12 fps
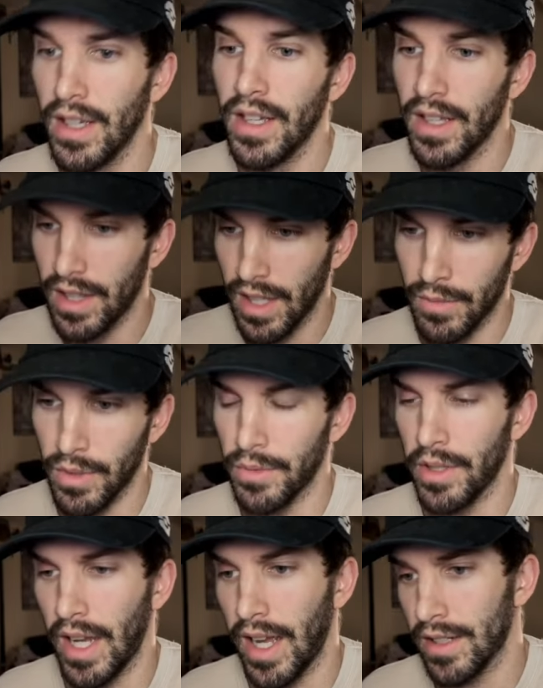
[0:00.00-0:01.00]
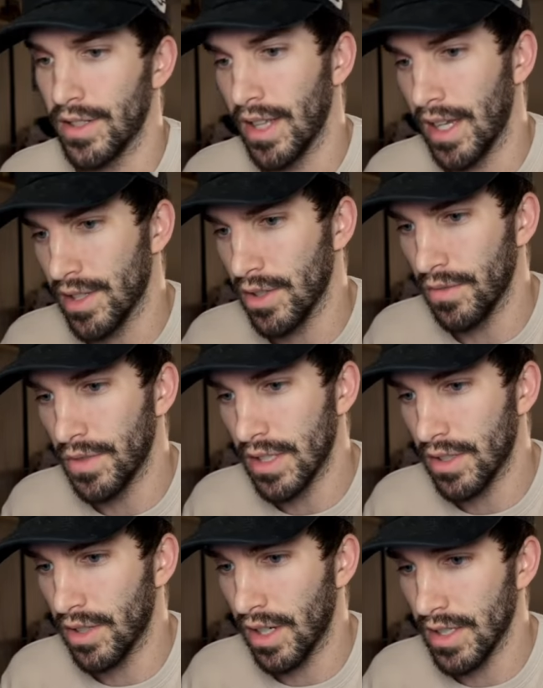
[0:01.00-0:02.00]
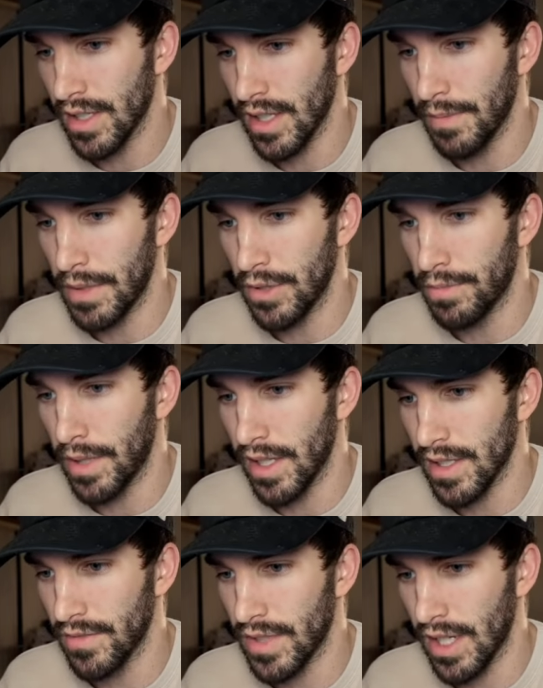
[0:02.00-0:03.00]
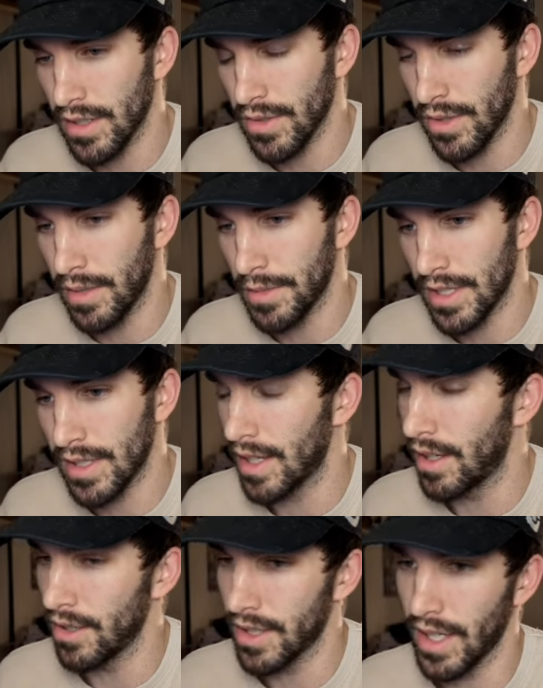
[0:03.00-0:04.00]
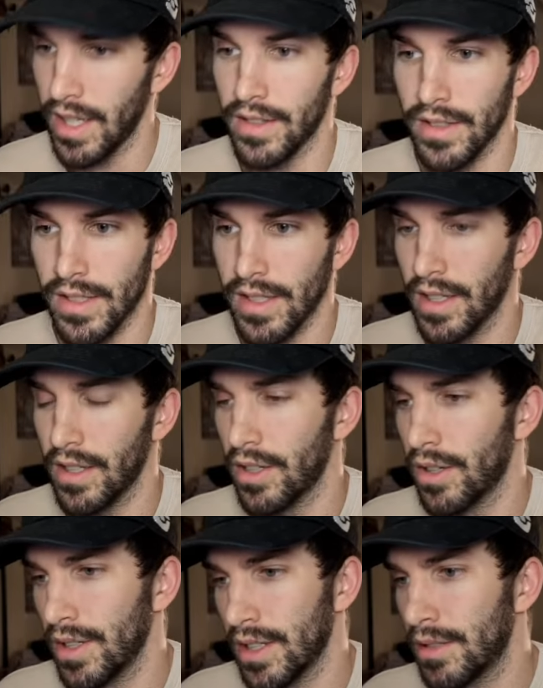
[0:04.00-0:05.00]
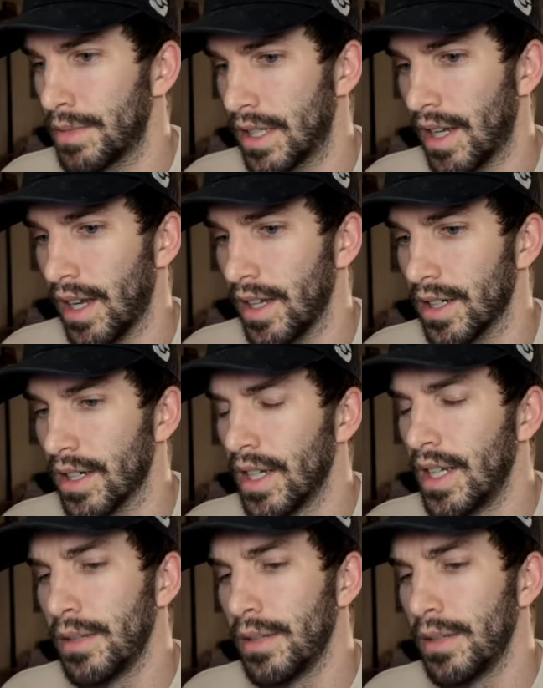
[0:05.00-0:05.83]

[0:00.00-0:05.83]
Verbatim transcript: then we react to that. So if this crosses up into positive territory, I'm going to say, okay, this thing can go a little bit higher.